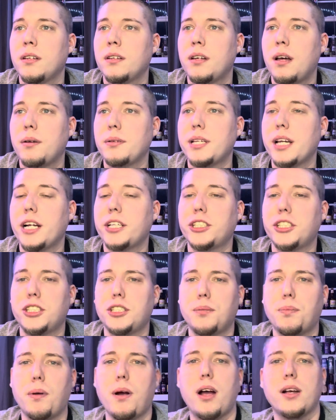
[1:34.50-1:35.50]
I was actually
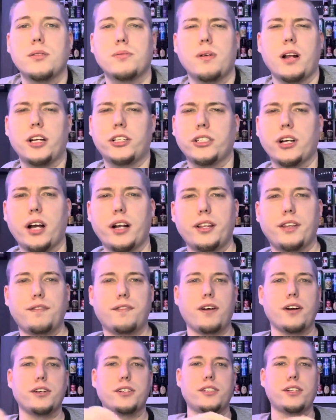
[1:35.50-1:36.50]
surprised when I tried it the
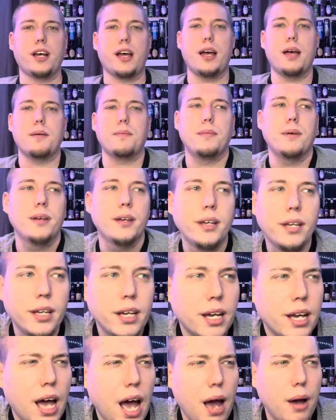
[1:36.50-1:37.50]
first time.
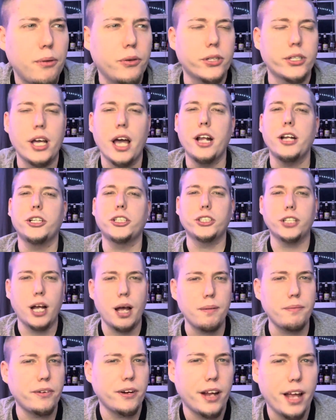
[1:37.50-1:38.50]
I was kind of
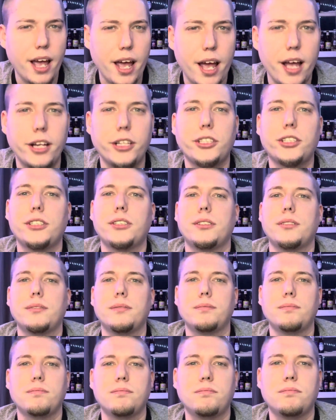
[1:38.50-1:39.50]
strapped for cash,
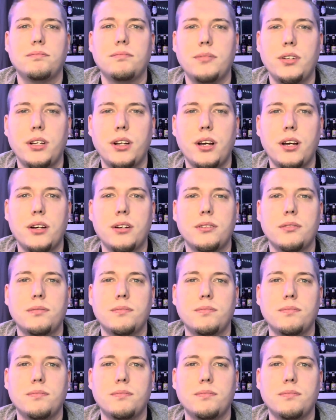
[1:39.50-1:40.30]
you know,